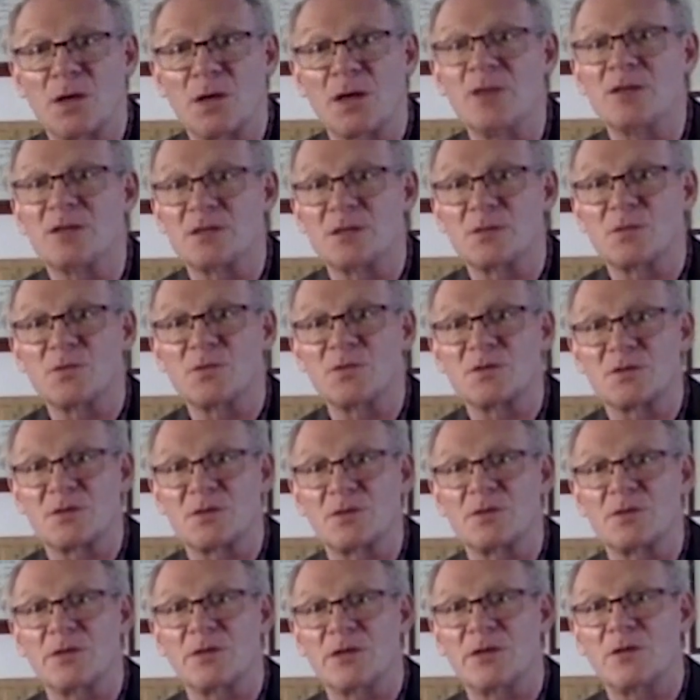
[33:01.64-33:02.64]
plates, it would
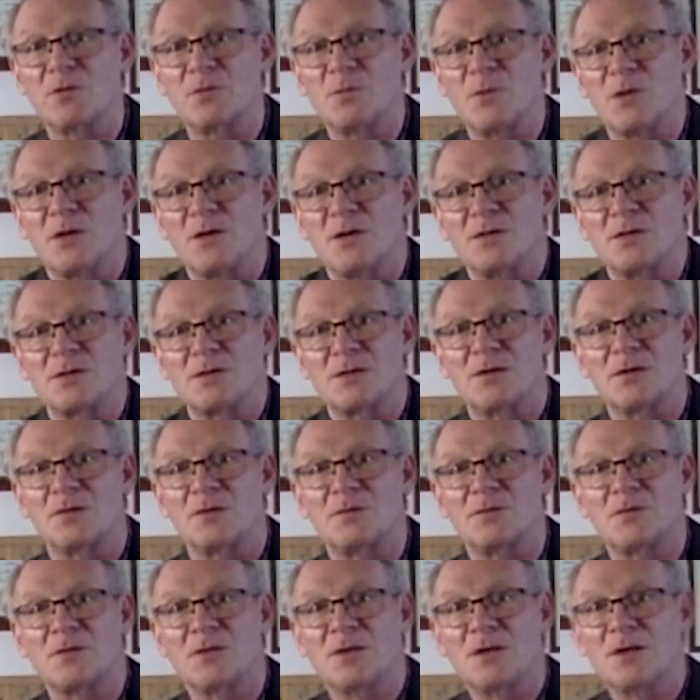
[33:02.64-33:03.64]
still heal by
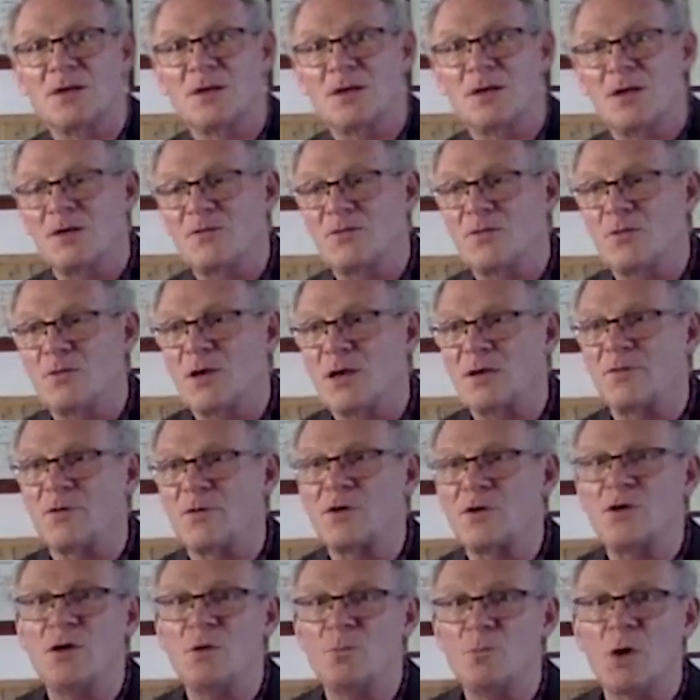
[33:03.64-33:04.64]
itself. If you have
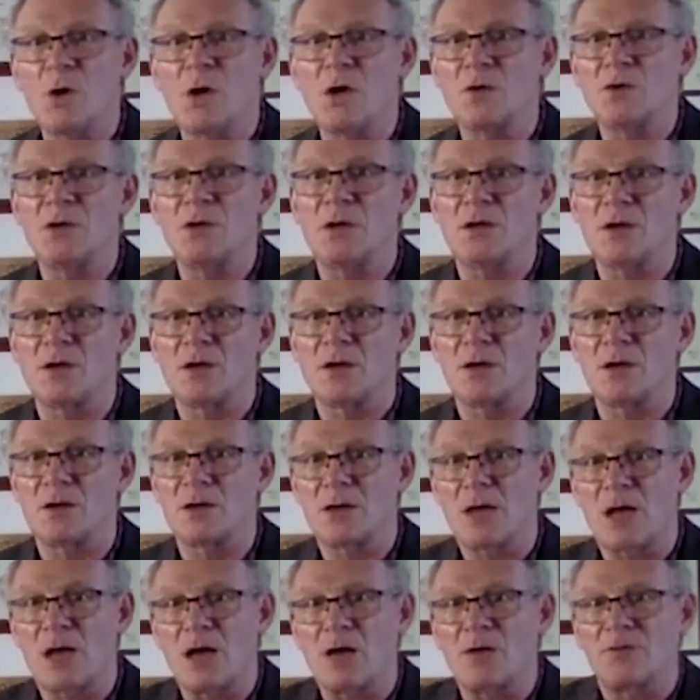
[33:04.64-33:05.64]
a pneumonia
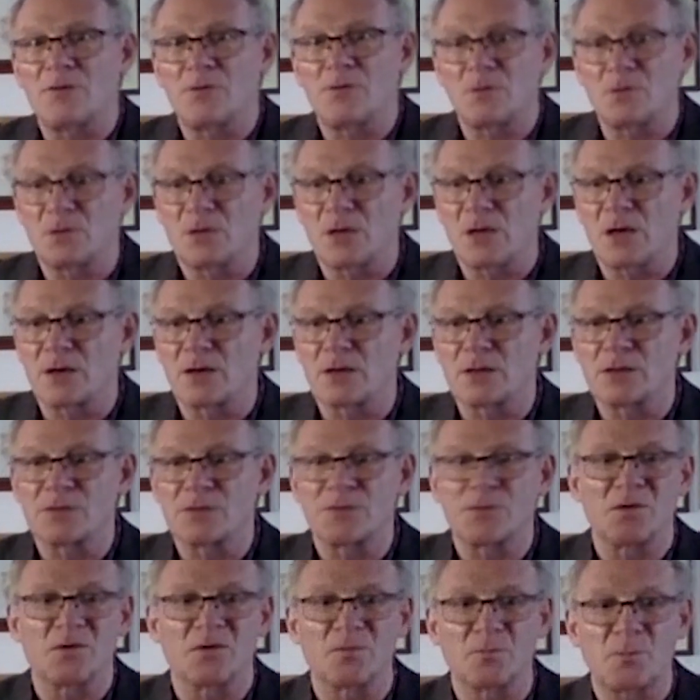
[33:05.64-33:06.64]
and half of your lung is
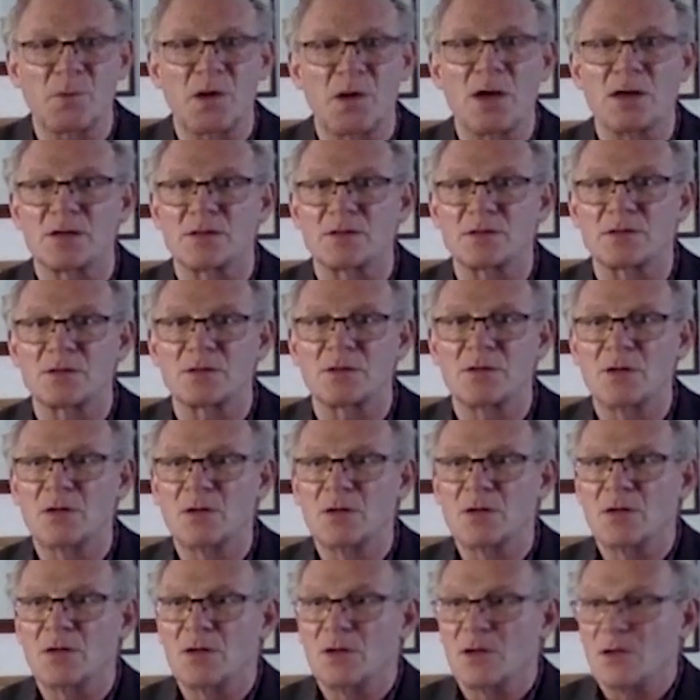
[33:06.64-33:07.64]
full of pus,
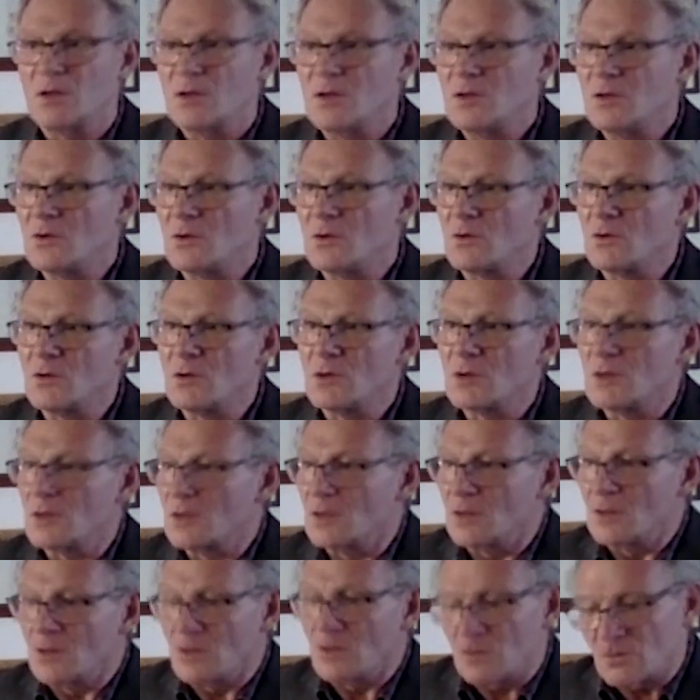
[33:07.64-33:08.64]

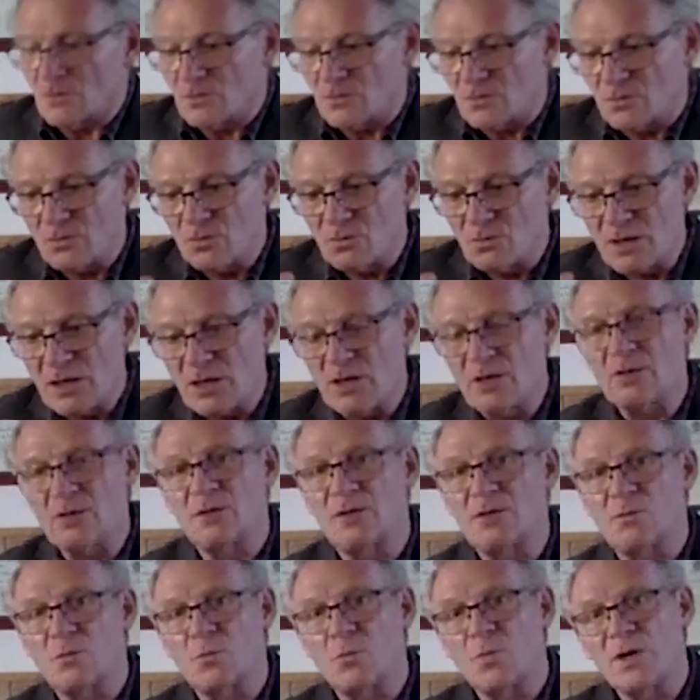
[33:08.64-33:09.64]
you
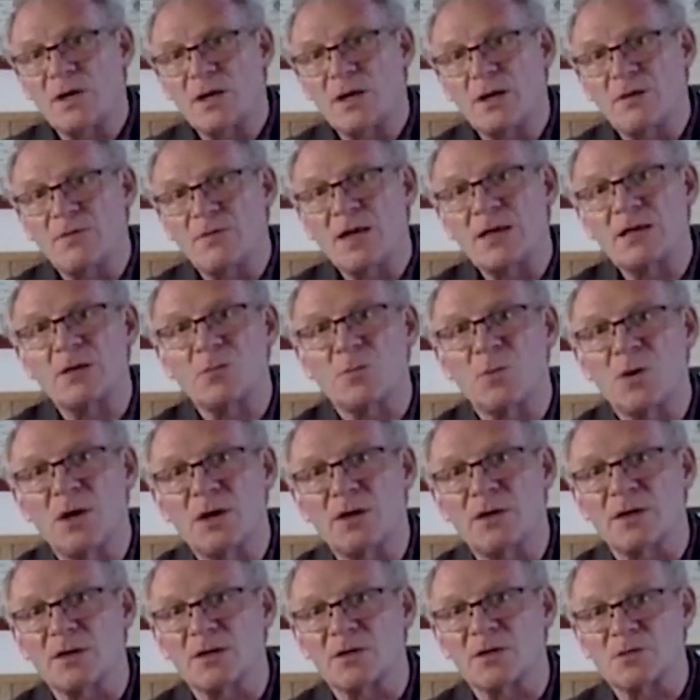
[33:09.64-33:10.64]
heal. We give
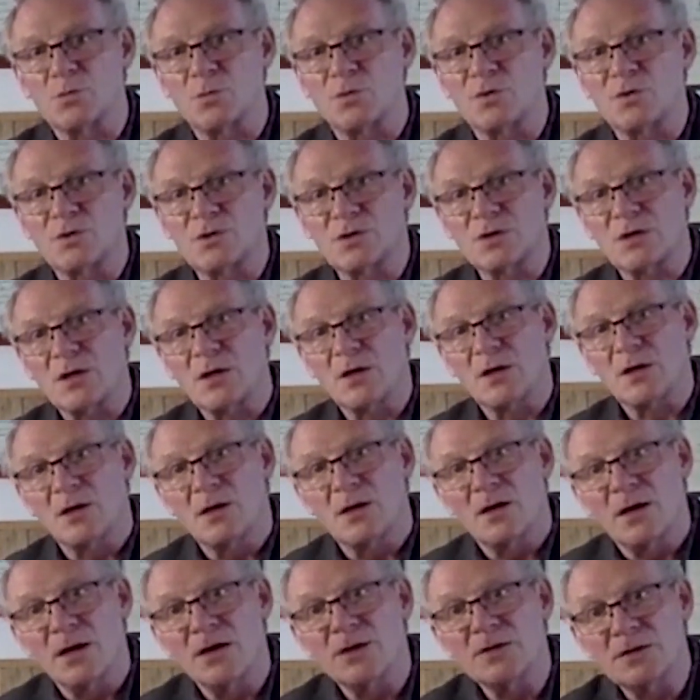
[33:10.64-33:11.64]
antibiotics which
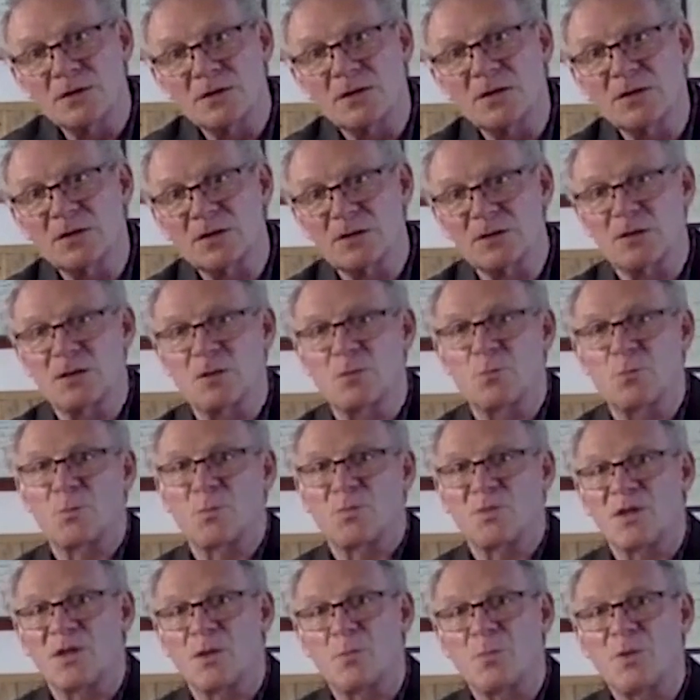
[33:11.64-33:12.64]
assist
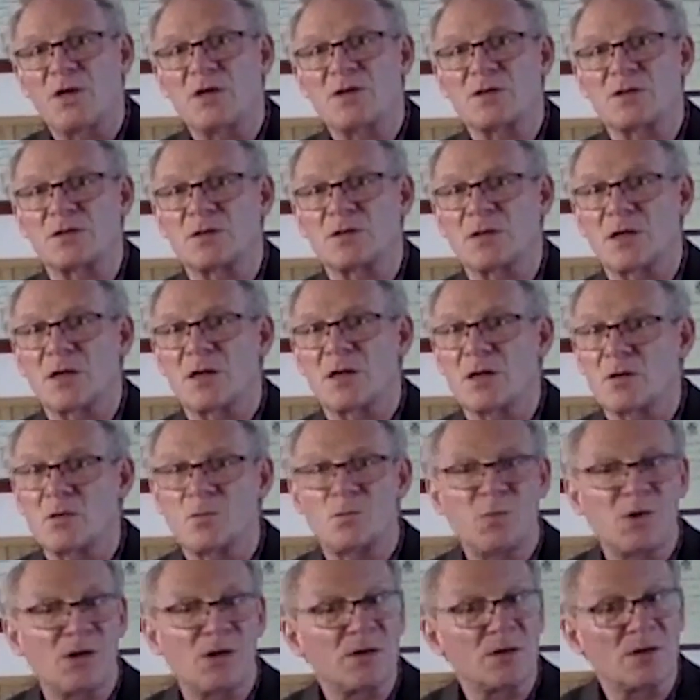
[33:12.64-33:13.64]
the patient to
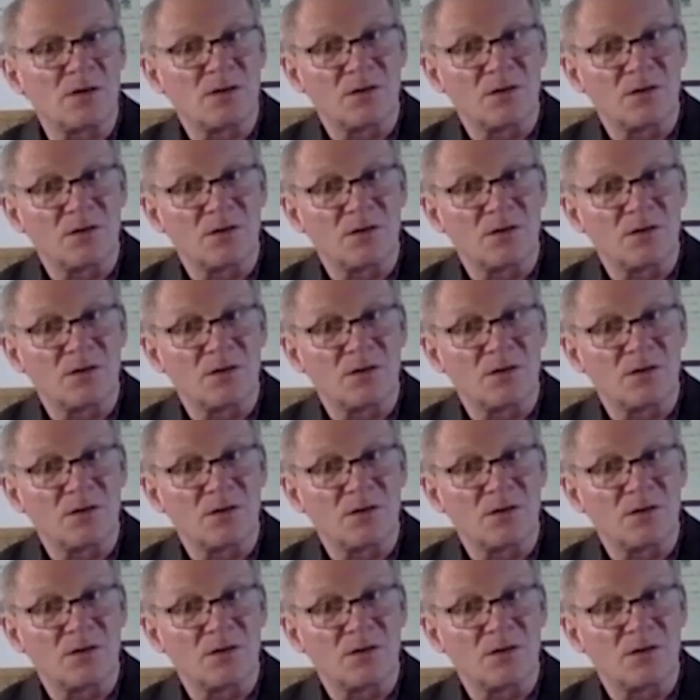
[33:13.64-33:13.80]
heal, but